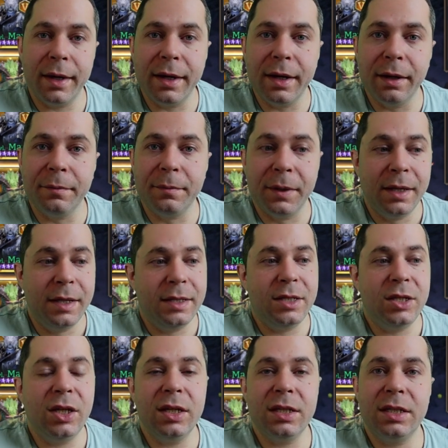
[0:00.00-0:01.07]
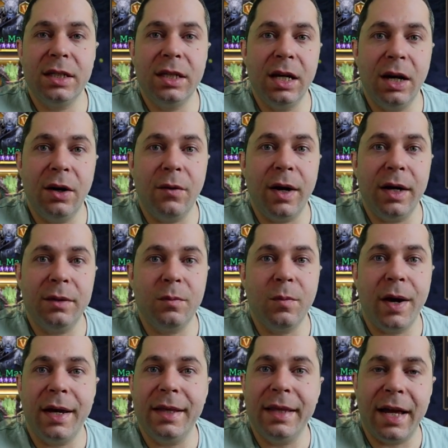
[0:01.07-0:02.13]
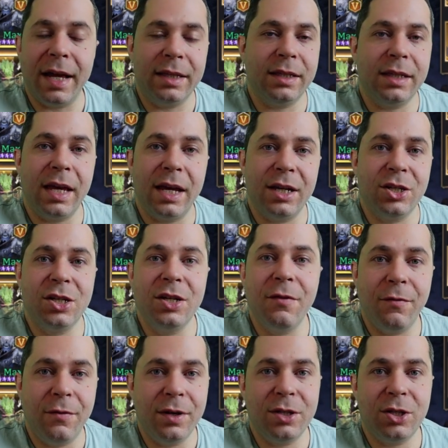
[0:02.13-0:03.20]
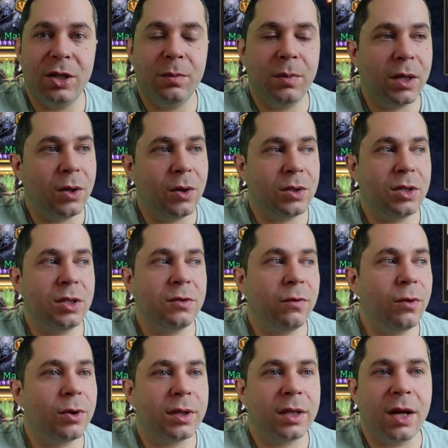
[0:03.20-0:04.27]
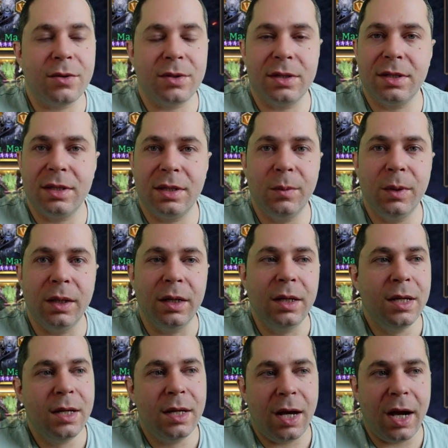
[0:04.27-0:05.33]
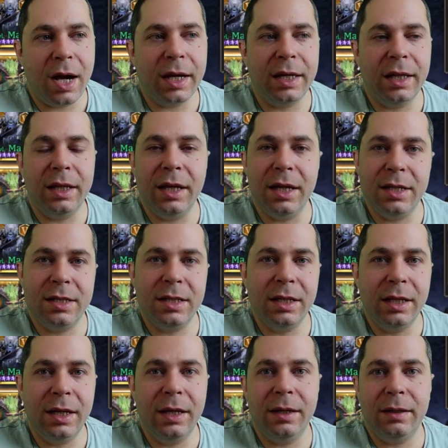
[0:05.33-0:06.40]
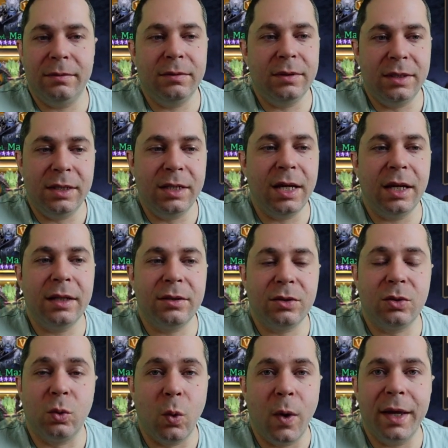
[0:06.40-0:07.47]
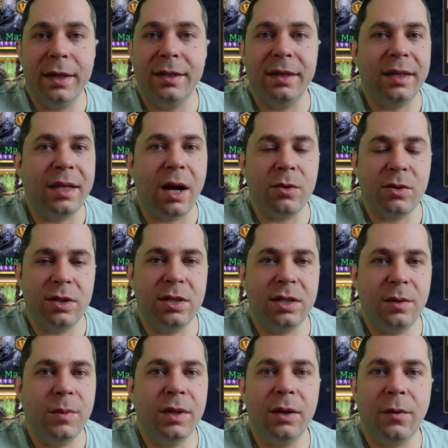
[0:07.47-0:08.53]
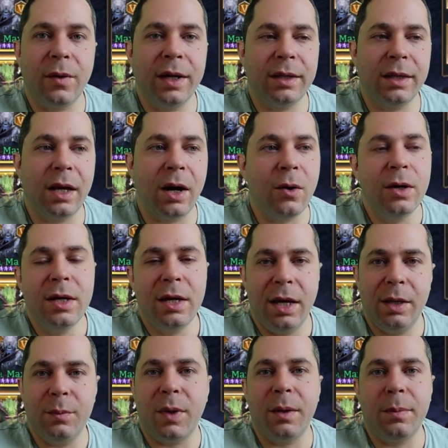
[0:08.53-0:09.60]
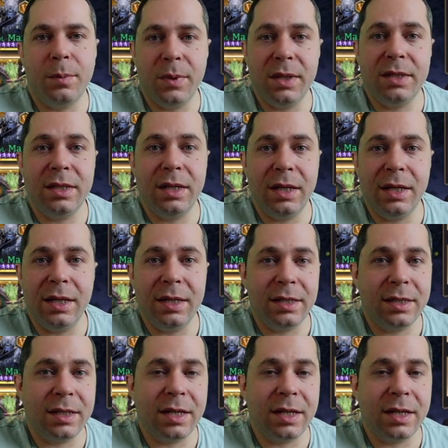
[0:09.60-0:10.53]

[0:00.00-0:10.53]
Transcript: up, this gear right might not actually finish it because it's 4000 stamina. I can easily get 20,000 stamina right now, and my PC is